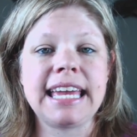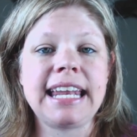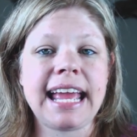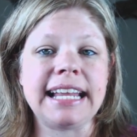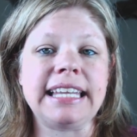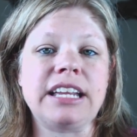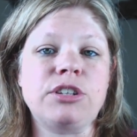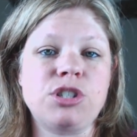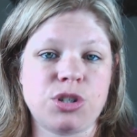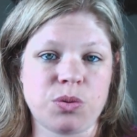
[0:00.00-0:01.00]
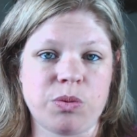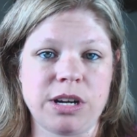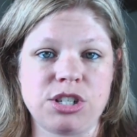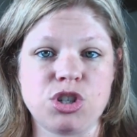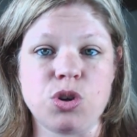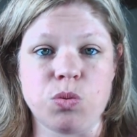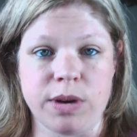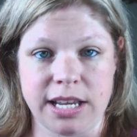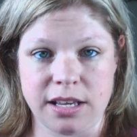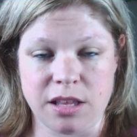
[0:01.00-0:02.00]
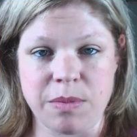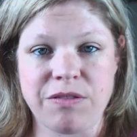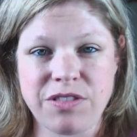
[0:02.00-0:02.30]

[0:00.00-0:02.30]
get a literature rich curriculum.